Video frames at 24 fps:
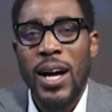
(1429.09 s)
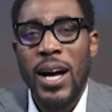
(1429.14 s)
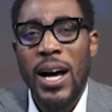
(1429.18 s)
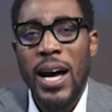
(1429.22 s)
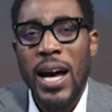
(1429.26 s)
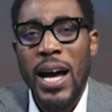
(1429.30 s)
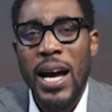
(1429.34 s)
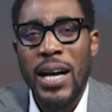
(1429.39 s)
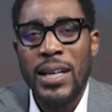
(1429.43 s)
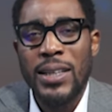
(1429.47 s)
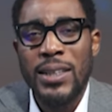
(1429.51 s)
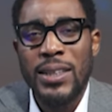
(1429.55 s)

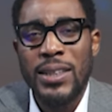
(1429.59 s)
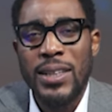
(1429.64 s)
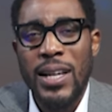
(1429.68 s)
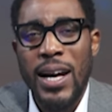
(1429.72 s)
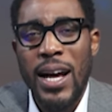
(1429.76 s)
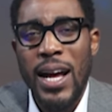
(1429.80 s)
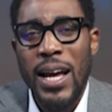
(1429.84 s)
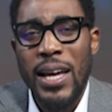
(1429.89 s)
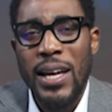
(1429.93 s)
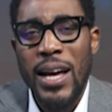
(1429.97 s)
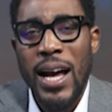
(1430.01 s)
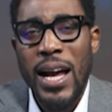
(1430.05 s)
And
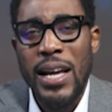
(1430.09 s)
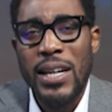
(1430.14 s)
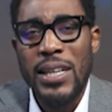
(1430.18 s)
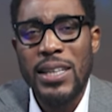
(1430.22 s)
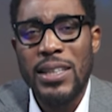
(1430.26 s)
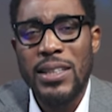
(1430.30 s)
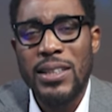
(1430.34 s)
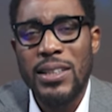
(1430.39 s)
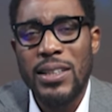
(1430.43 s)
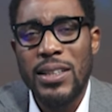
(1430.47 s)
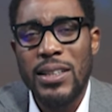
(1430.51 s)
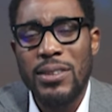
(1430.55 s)

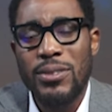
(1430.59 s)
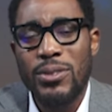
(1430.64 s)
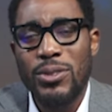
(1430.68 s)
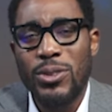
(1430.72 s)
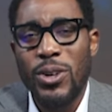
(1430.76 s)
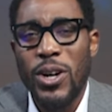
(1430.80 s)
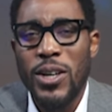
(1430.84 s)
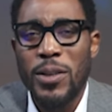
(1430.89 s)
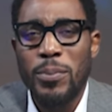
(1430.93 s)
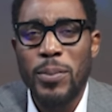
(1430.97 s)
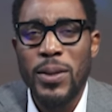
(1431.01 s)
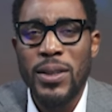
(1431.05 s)
it
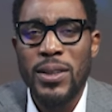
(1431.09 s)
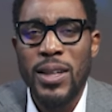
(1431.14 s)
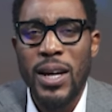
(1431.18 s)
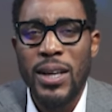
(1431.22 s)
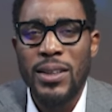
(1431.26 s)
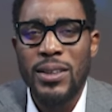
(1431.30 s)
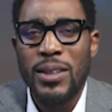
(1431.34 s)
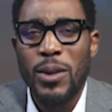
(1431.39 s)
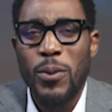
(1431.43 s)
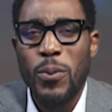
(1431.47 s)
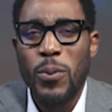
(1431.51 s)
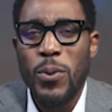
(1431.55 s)
struck me
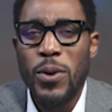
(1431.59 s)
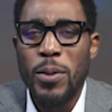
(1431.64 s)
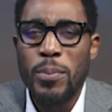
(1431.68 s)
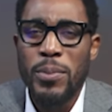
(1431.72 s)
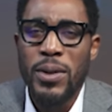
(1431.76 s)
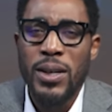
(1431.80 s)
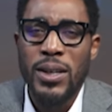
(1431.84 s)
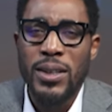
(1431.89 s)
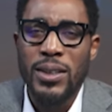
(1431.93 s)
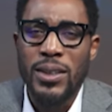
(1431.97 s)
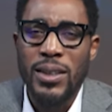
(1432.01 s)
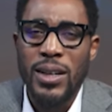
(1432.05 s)
that the
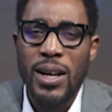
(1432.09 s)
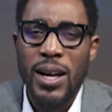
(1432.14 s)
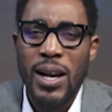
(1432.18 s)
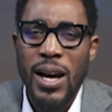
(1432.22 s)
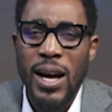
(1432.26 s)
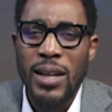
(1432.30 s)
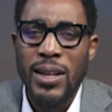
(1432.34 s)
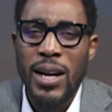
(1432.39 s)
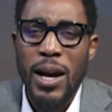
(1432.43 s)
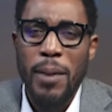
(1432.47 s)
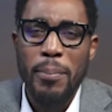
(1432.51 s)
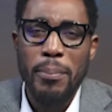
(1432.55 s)
woman
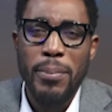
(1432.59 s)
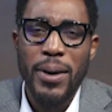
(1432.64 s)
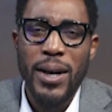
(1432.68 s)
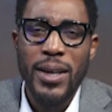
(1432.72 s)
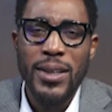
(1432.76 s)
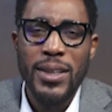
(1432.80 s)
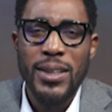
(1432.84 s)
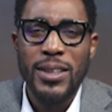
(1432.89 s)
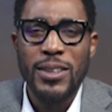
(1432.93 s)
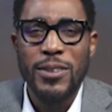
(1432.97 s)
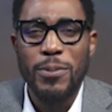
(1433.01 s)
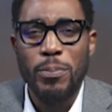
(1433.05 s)
and her
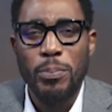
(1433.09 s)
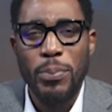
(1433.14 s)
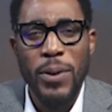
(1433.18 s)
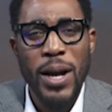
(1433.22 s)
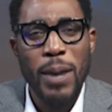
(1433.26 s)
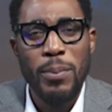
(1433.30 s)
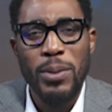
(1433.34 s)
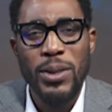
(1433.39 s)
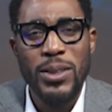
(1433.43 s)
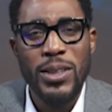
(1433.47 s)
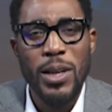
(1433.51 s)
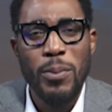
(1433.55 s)
body is
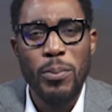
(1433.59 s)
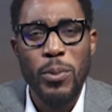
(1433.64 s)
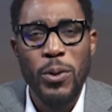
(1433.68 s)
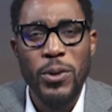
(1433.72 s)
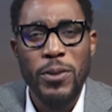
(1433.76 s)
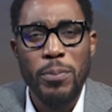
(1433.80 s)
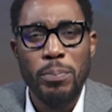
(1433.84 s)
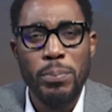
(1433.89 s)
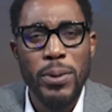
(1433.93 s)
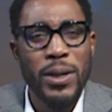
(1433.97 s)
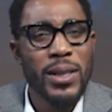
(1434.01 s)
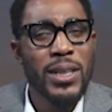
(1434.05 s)
probably the
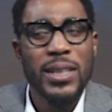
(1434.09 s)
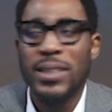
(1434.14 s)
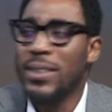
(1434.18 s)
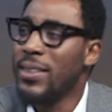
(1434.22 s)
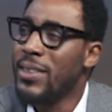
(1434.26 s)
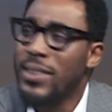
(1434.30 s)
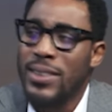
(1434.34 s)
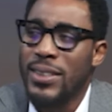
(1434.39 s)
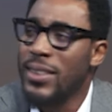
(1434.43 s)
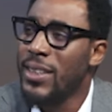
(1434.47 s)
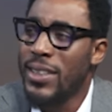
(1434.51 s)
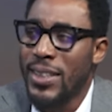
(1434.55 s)
most
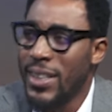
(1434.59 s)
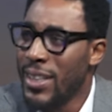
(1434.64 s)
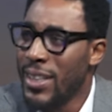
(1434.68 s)
policed